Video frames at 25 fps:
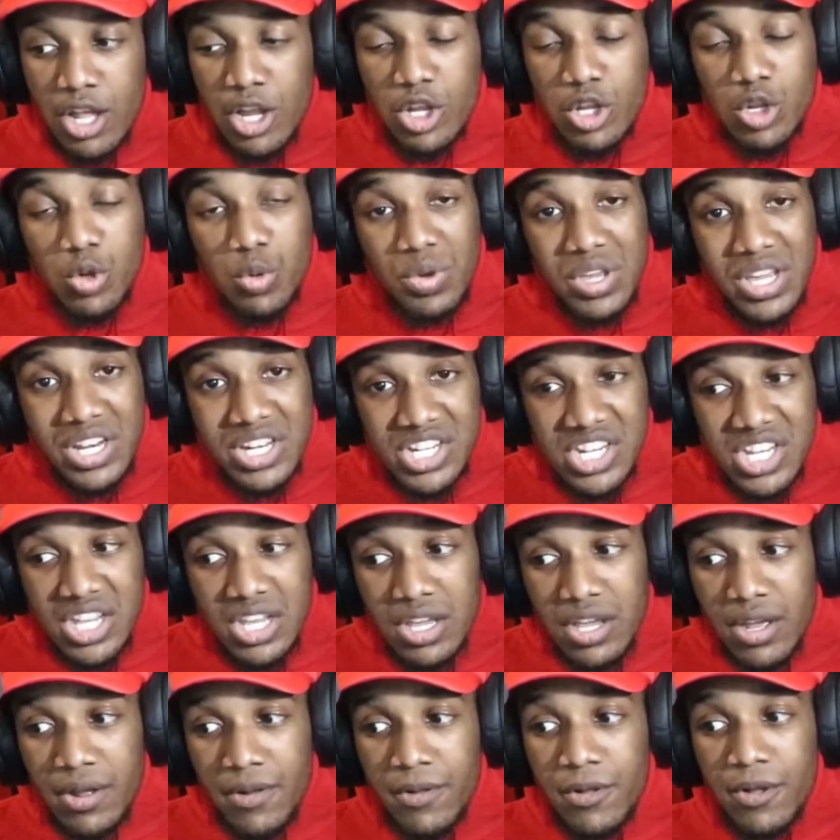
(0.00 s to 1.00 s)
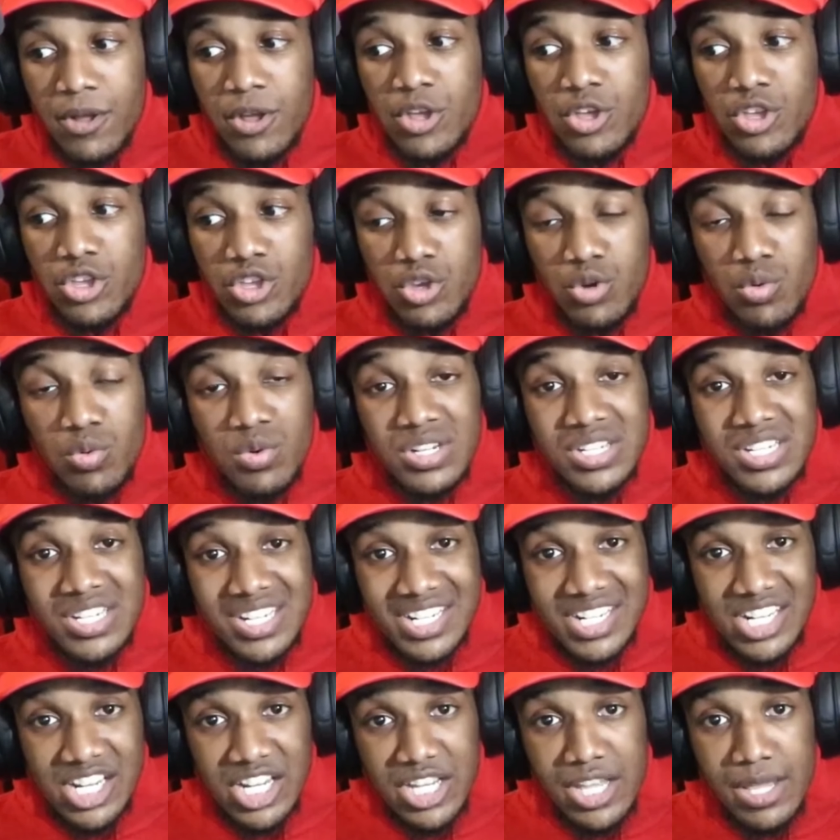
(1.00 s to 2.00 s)
Luigi, you went to
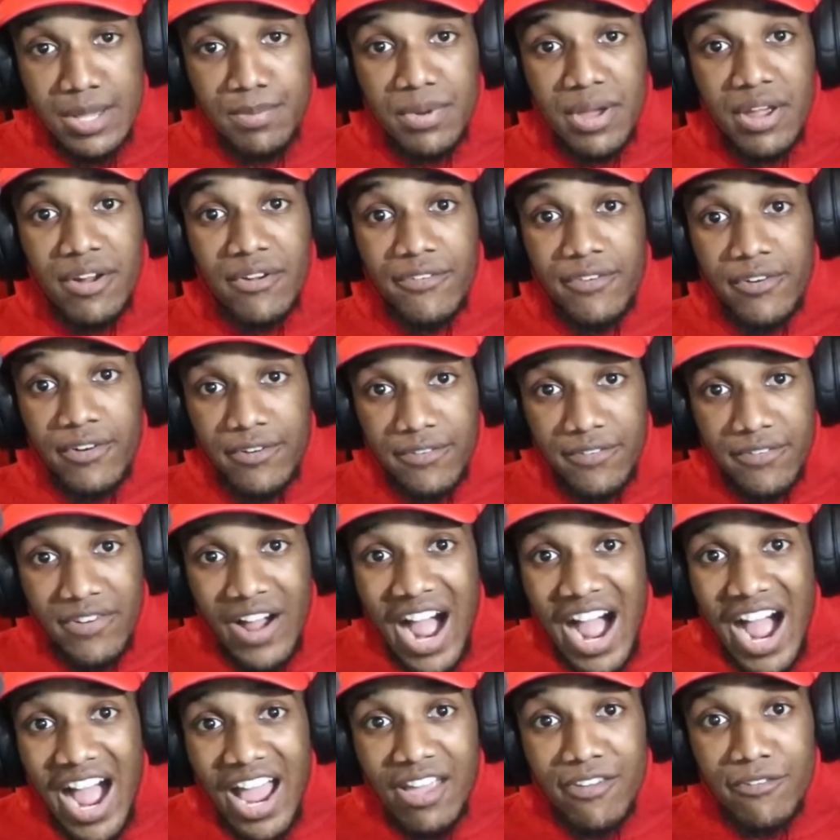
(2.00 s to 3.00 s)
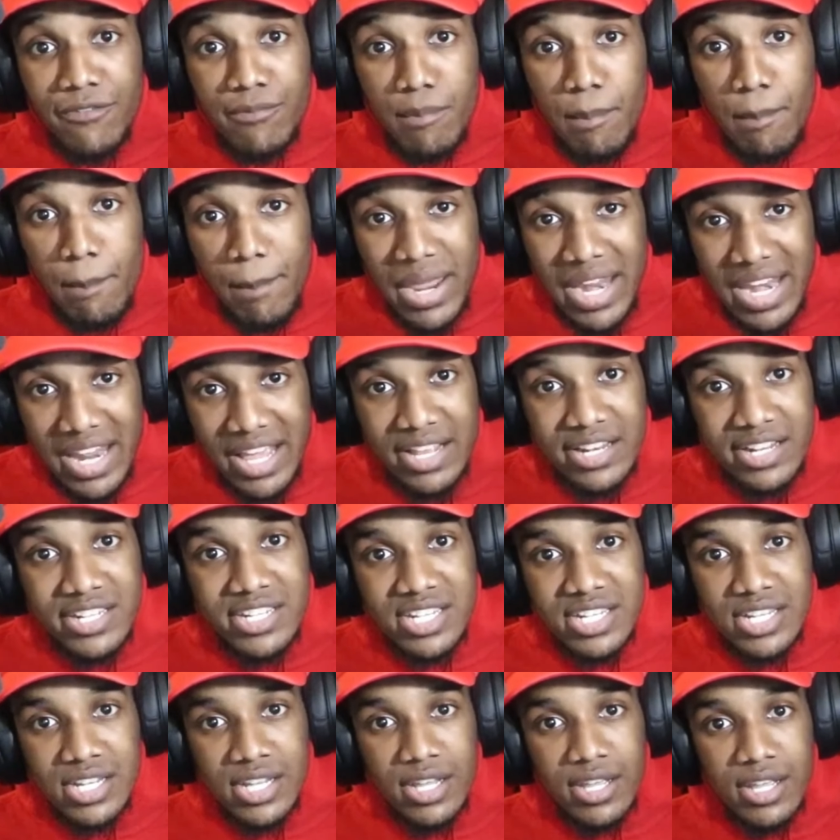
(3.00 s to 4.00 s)
sleep for five
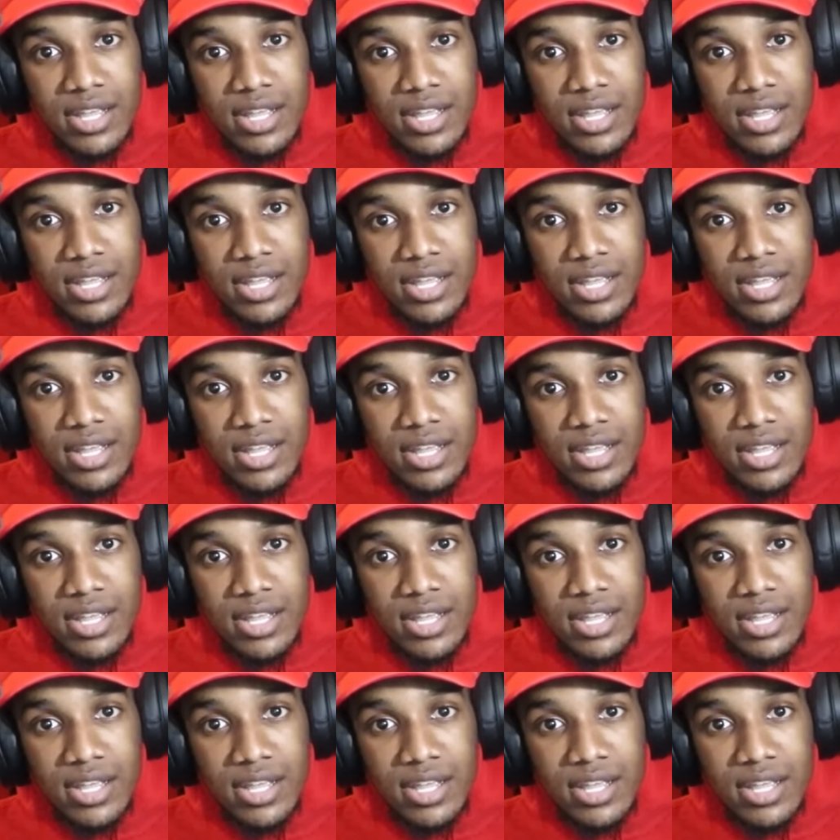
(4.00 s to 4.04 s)
minutes